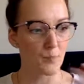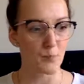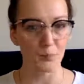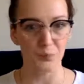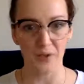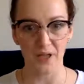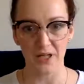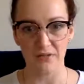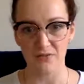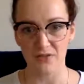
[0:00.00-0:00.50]

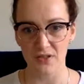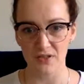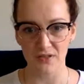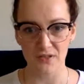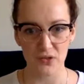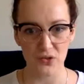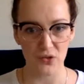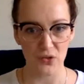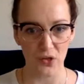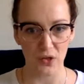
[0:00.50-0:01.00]
But I've
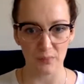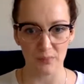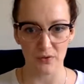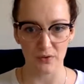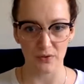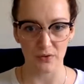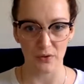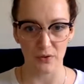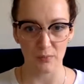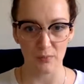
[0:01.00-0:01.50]
just stopped,
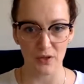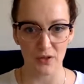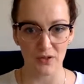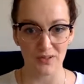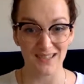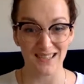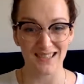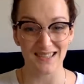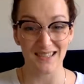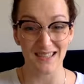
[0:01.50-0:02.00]
because
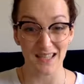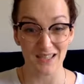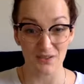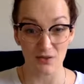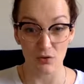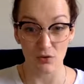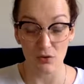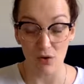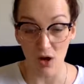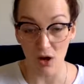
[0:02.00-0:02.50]
it's not
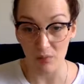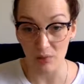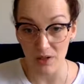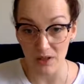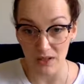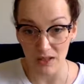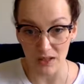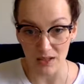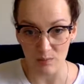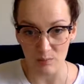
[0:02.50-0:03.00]
so common
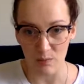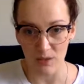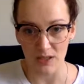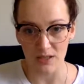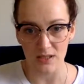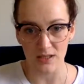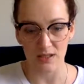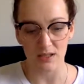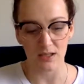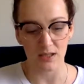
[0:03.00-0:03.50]
yet.
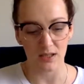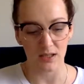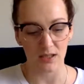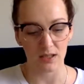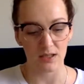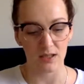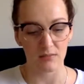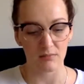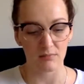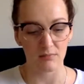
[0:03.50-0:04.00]
But
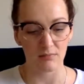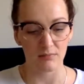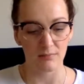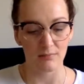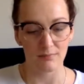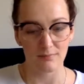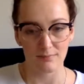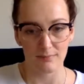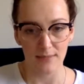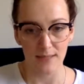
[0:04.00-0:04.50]

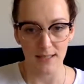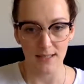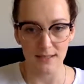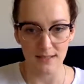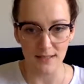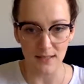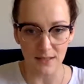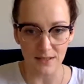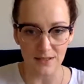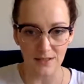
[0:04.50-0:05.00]
let's
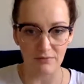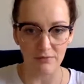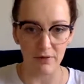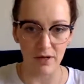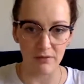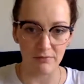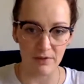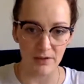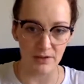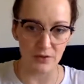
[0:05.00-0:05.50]
start the
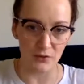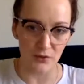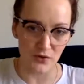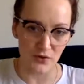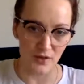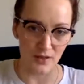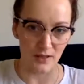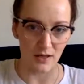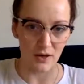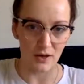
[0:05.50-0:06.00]

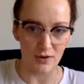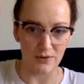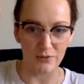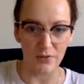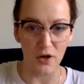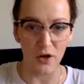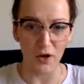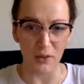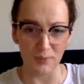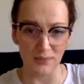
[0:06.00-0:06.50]
revolution of
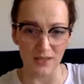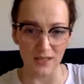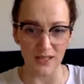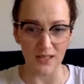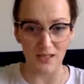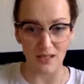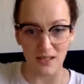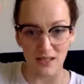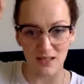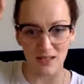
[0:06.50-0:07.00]

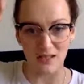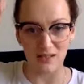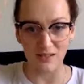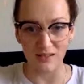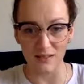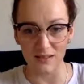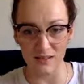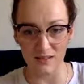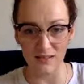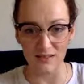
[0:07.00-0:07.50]

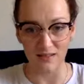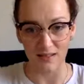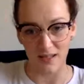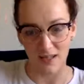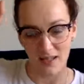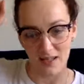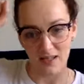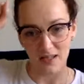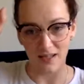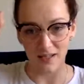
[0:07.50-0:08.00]
opt-ins
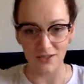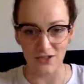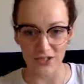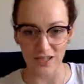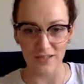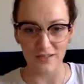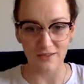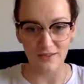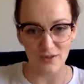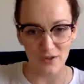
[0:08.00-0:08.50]
and
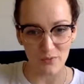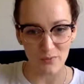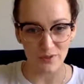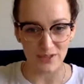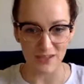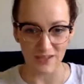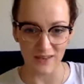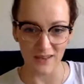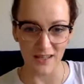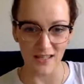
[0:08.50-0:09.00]
share so
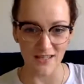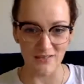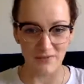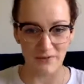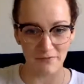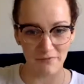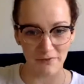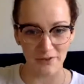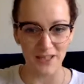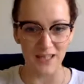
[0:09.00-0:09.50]
much things for
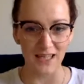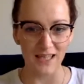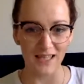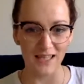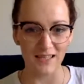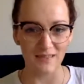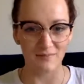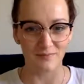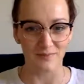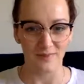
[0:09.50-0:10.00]

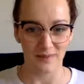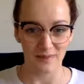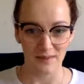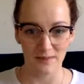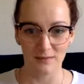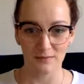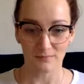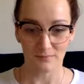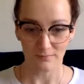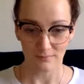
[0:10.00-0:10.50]
free.
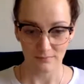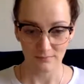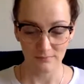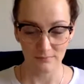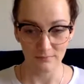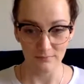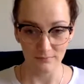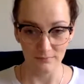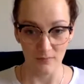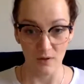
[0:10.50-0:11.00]

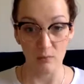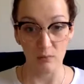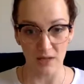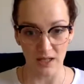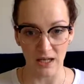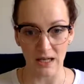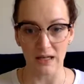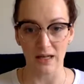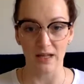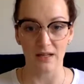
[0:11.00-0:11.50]
When
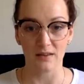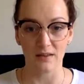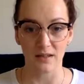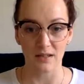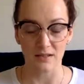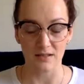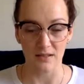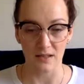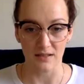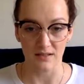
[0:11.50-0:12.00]
I like
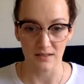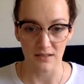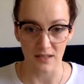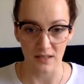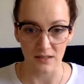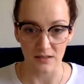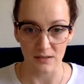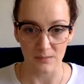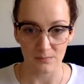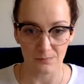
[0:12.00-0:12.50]
things, I sing
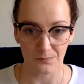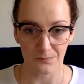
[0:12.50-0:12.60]
it.